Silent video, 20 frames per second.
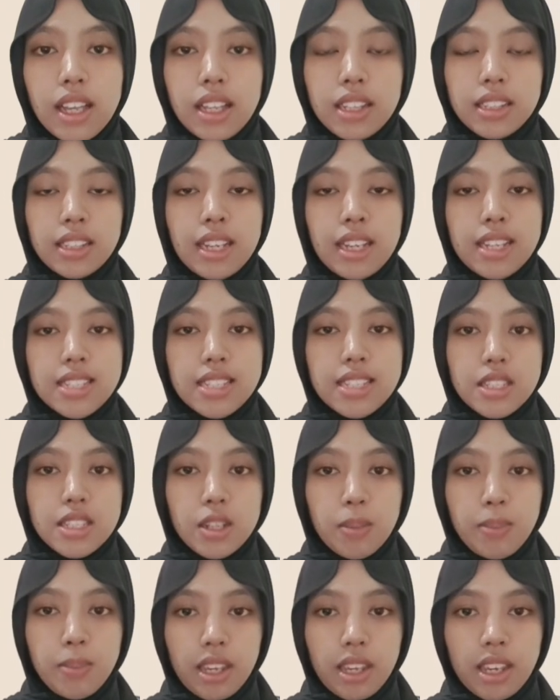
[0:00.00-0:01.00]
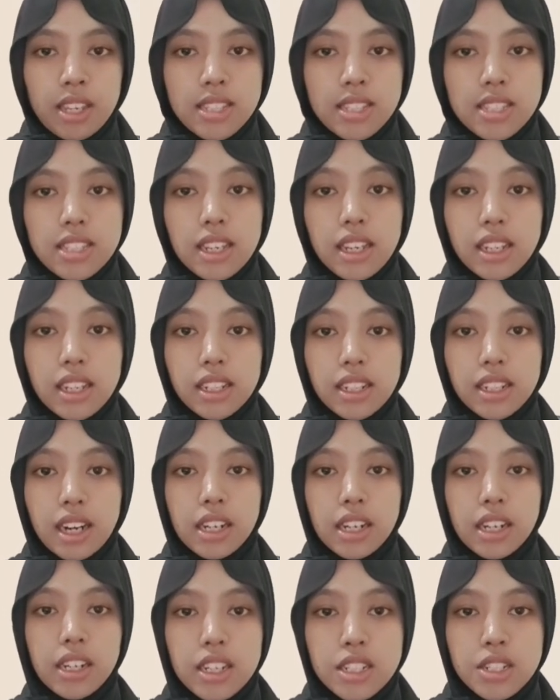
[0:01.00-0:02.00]
Last topic is
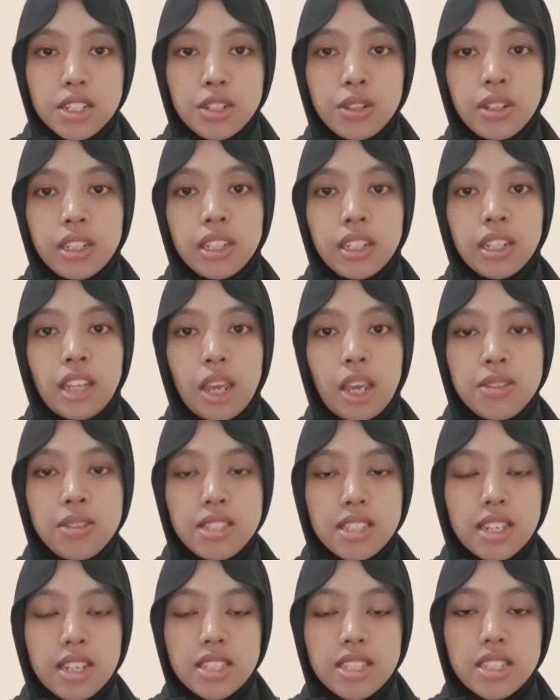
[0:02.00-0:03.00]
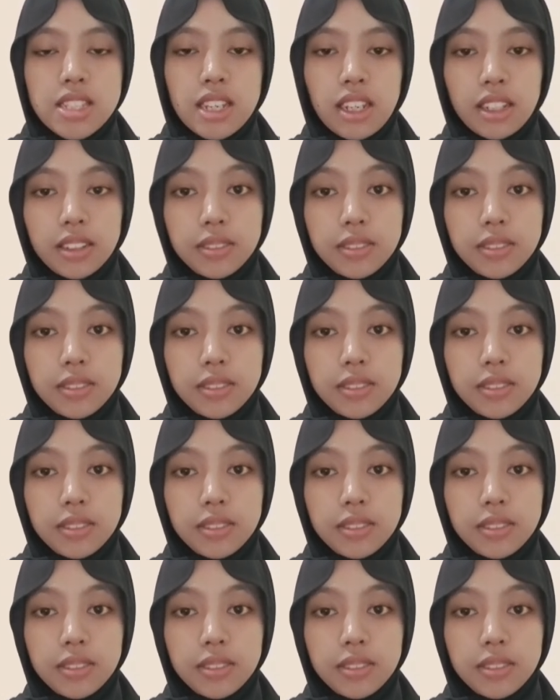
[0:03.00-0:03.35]
current issue in the language testing.